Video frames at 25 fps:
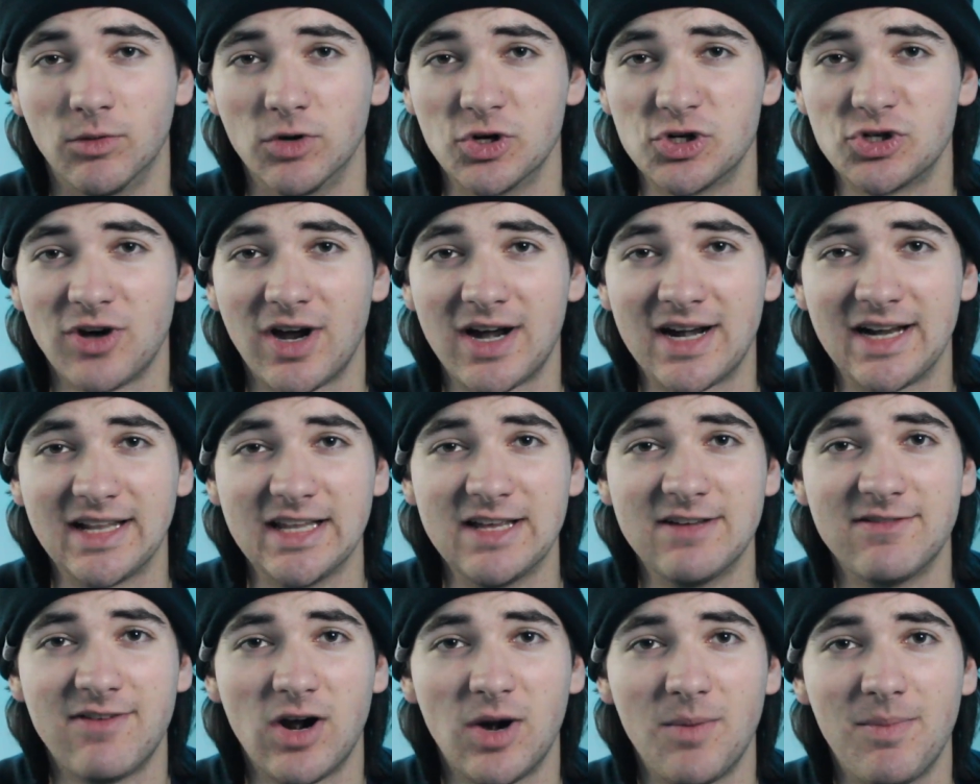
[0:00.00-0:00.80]
We're trying to
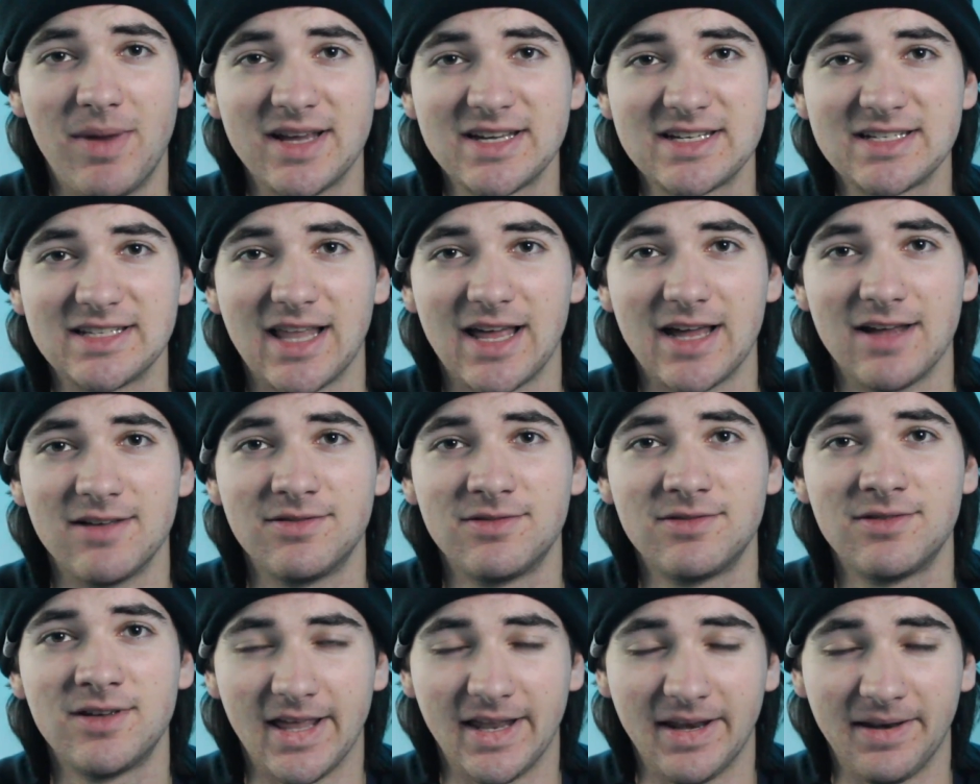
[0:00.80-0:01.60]
live our best
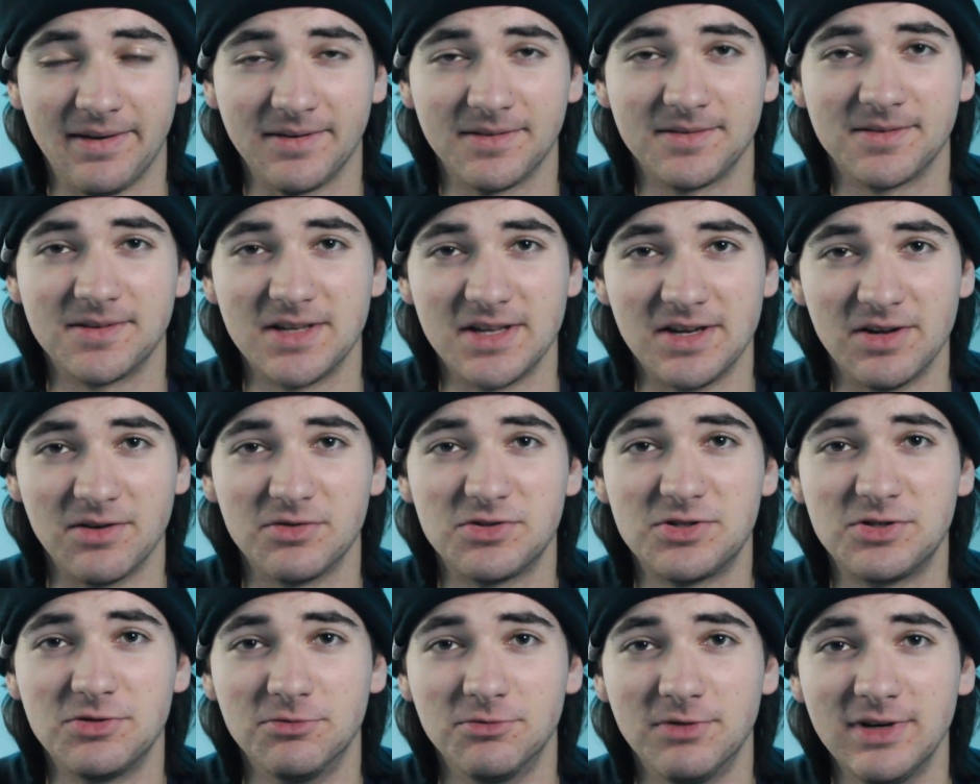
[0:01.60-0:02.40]
life and,
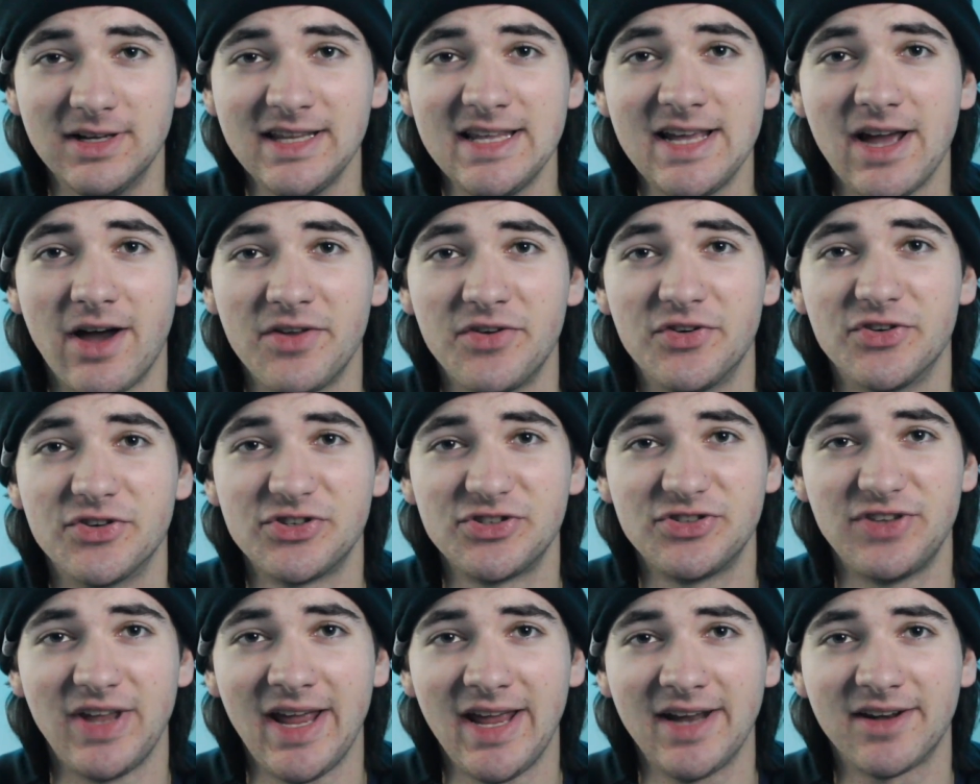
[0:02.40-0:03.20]
to really
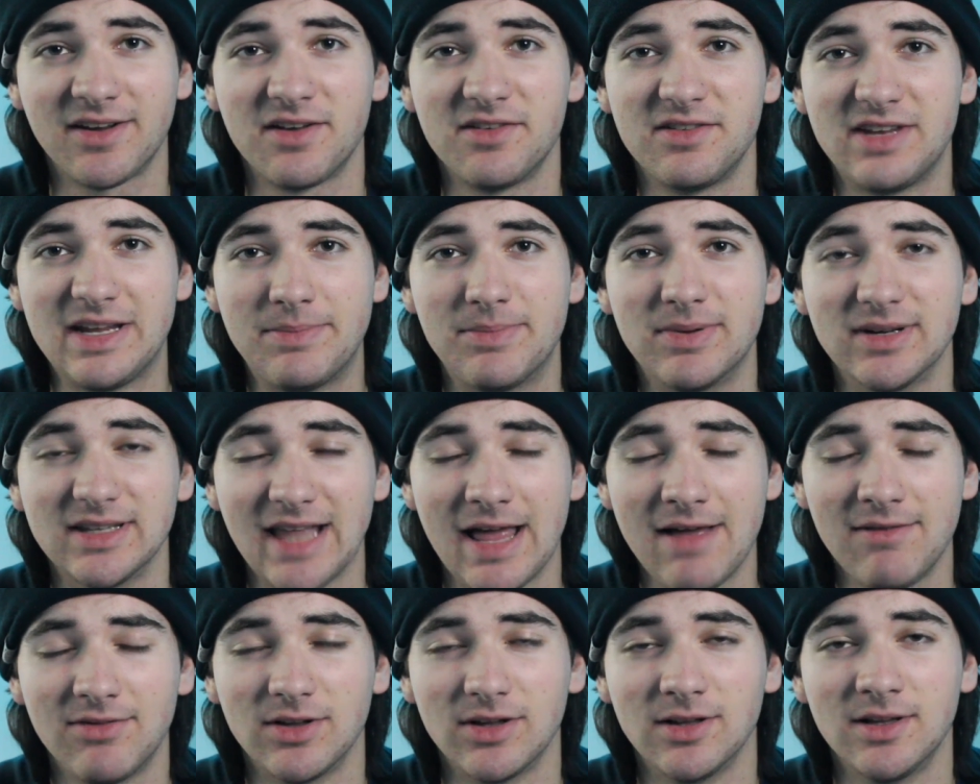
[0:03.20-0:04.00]
understand on a deeper
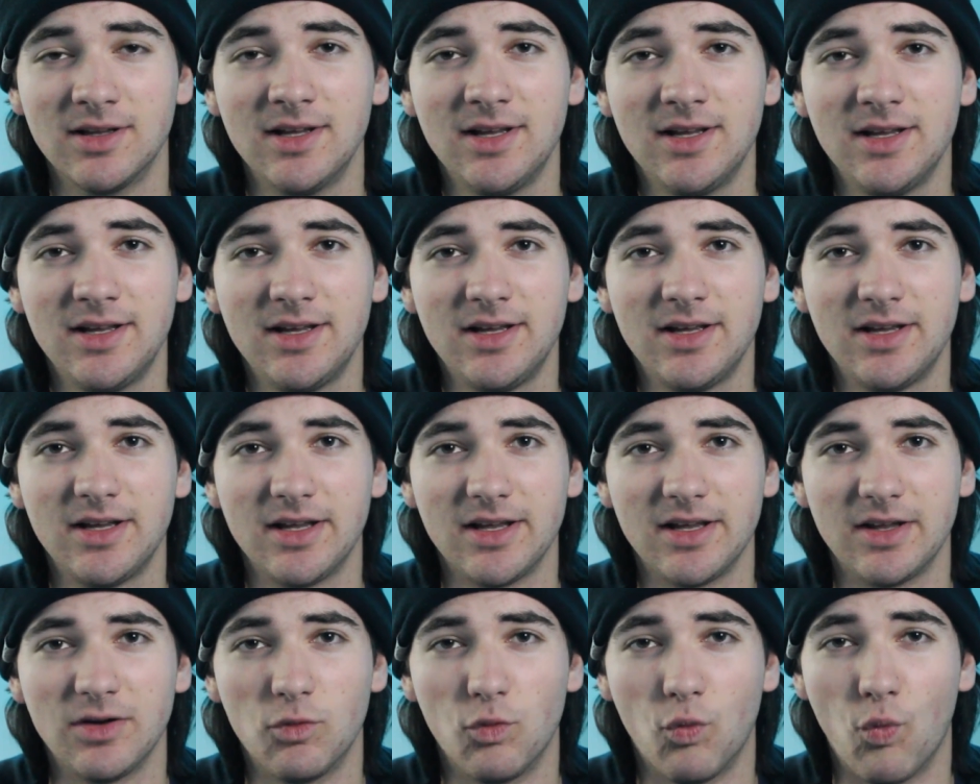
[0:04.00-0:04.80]
level,
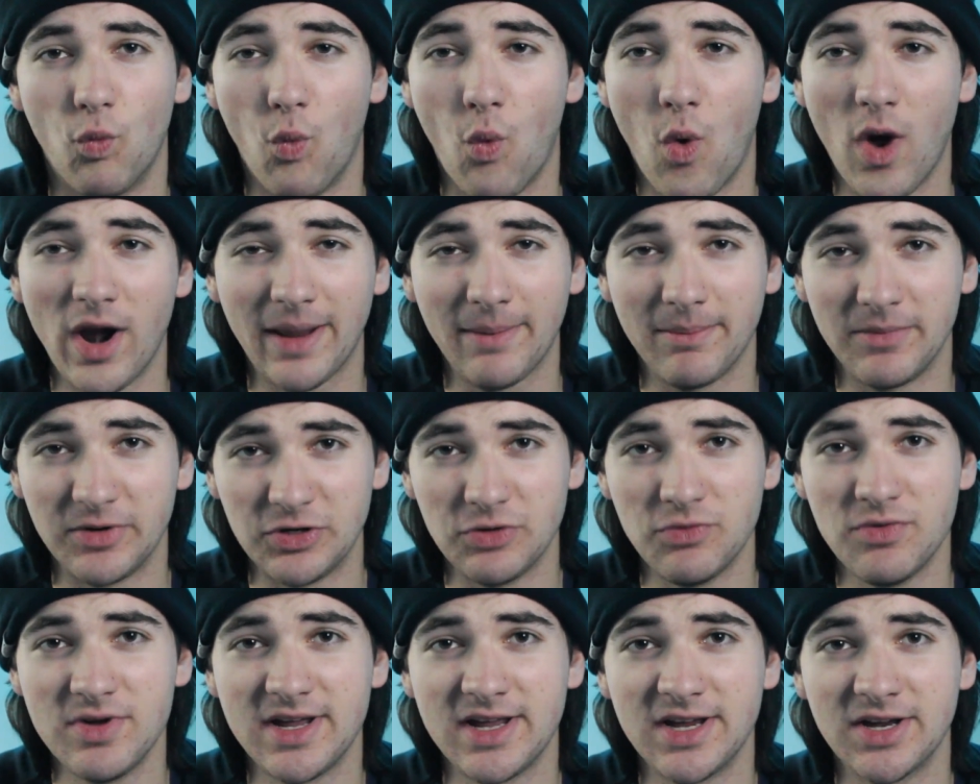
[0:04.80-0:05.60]
what I'm
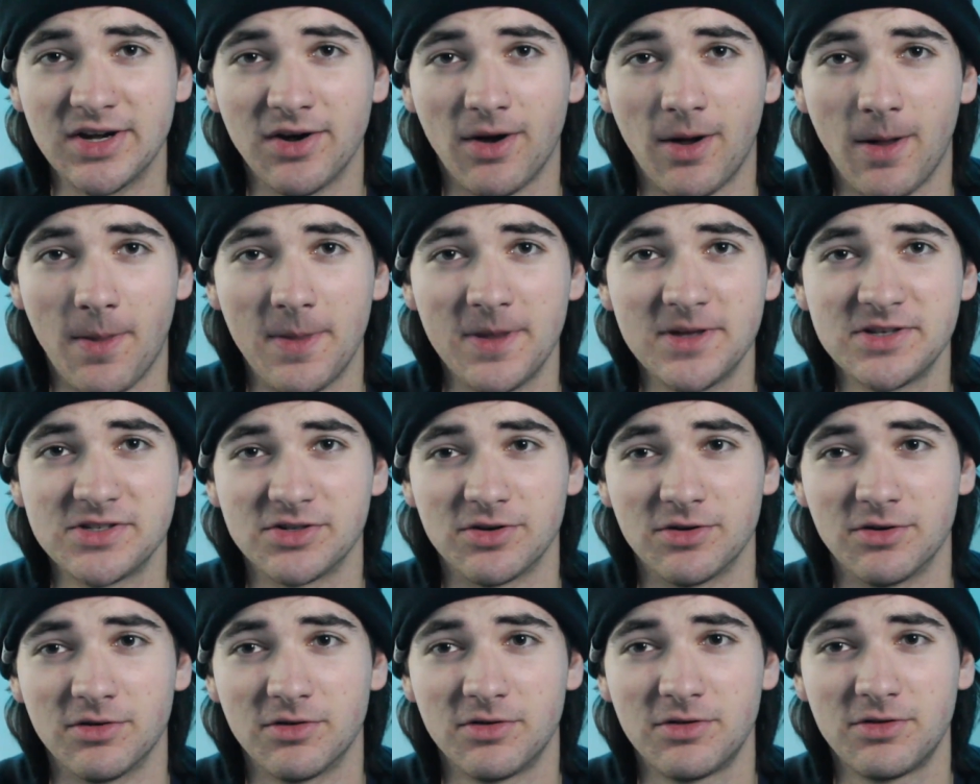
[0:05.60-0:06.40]
doing here on this
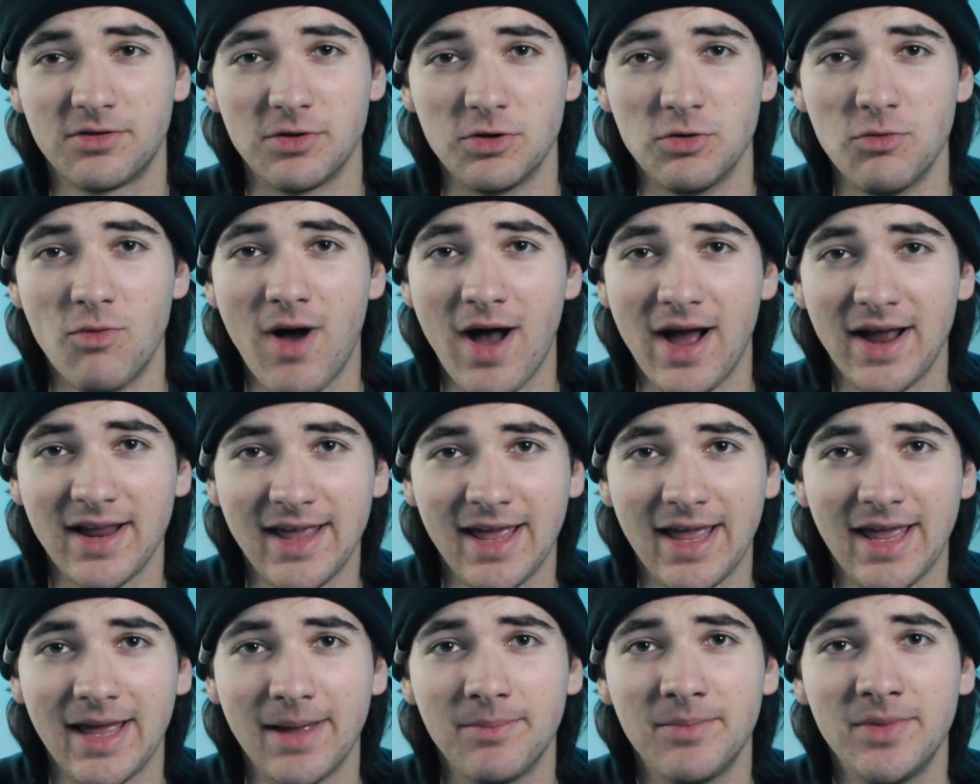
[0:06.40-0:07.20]
earth, who I
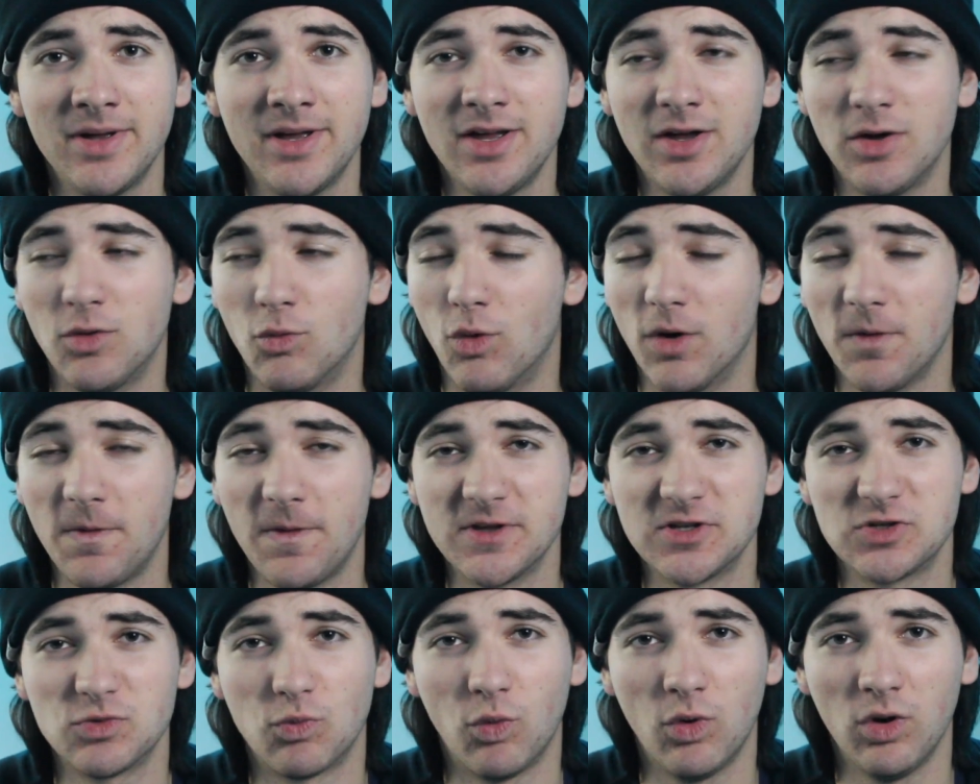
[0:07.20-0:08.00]
am, what
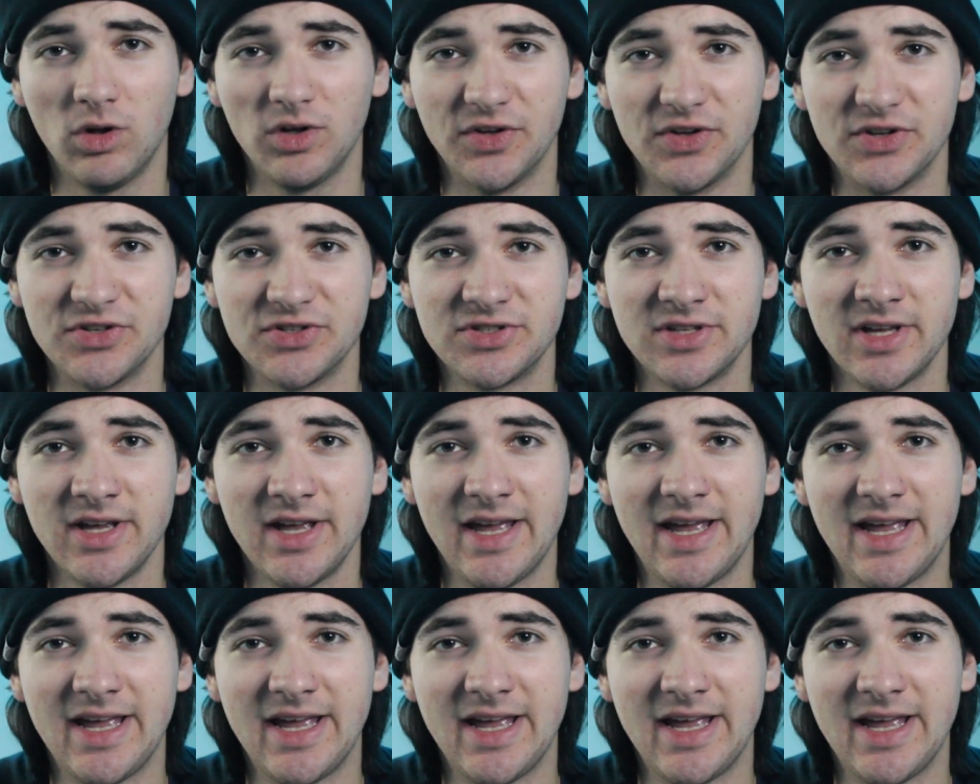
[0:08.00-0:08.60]
this world is.